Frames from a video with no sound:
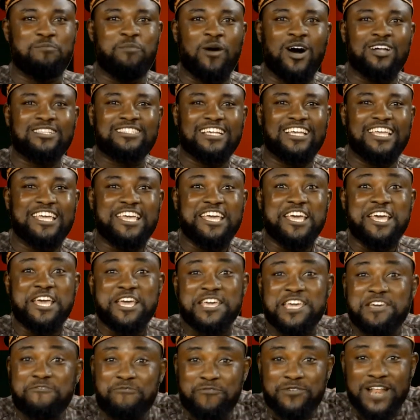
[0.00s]
But
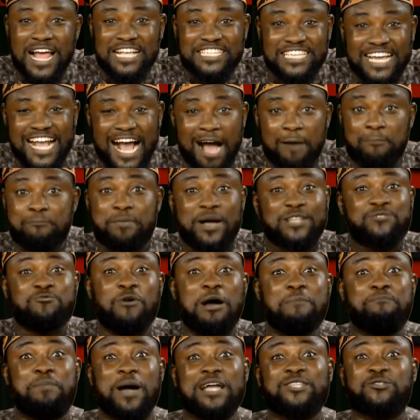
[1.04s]
if we not check out part
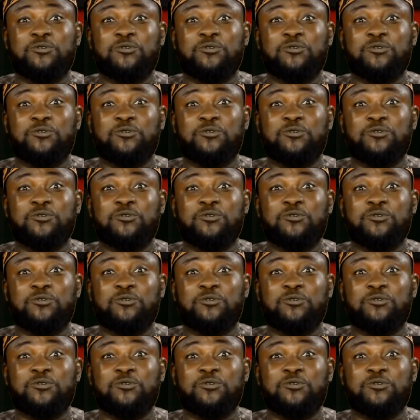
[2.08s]
one, part two,